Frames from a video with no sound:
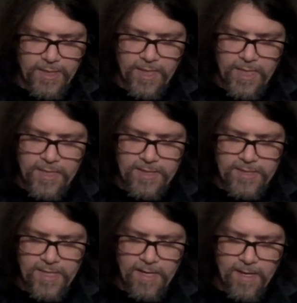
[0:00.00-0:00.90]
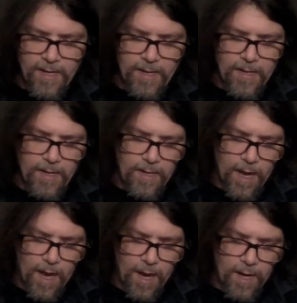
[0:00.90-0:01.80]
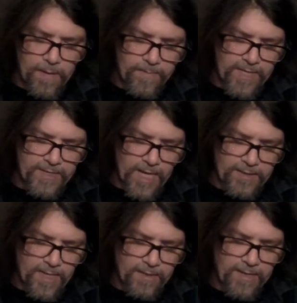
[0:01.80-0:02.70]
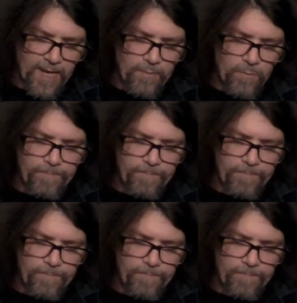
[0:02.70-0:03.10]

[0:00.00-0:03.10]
knees. He's got that